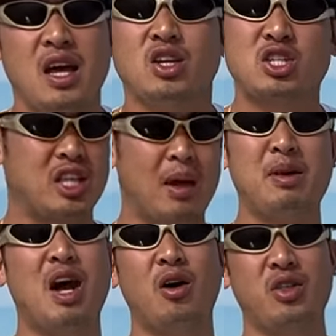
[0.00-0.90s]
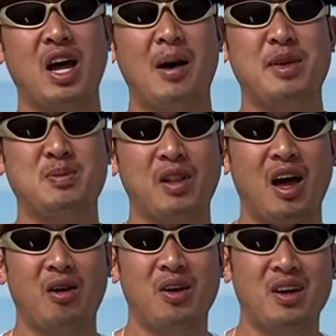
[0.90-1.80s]
Just let me know in the comments
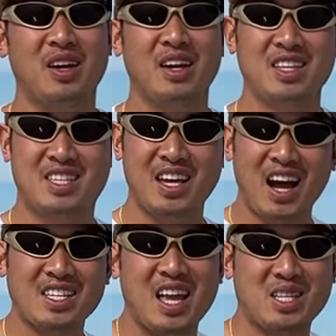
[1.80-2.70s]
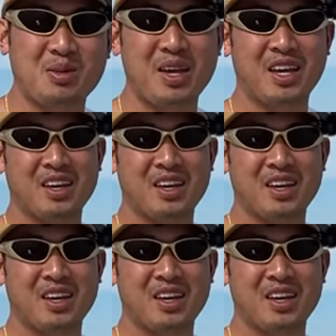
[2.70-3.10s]
below. See you guys next week.